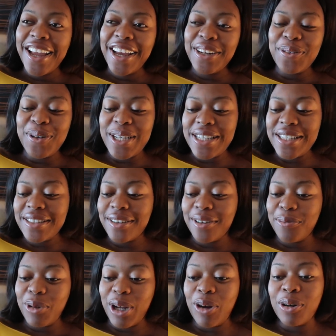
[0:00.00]
Anyways,
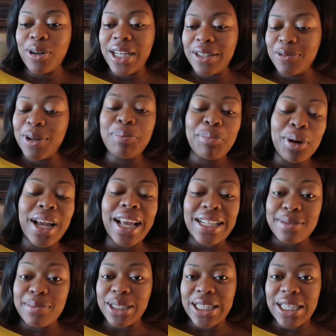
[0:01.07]
we're both
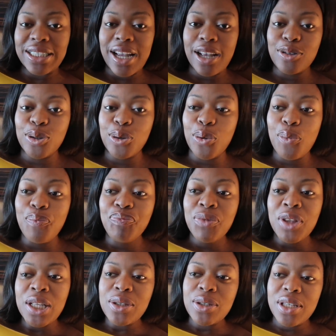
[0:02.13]
getting better, Sha. So
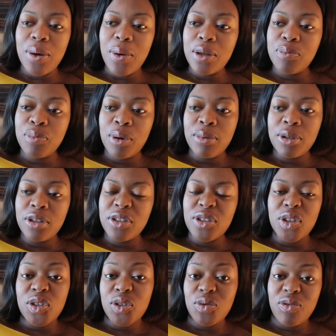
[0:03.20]
today we're probably just
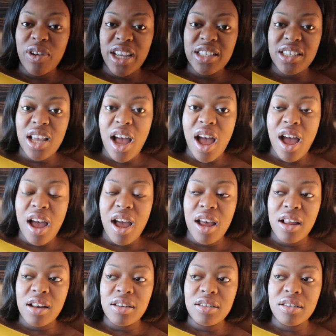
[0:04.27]
going to rest,
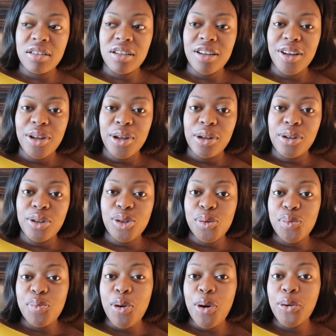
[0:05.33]
and
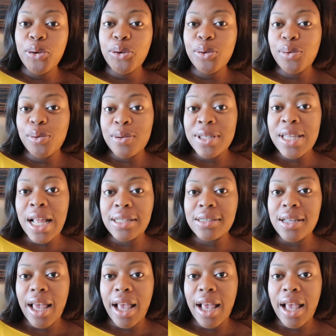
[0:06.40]
tomorrow we'll start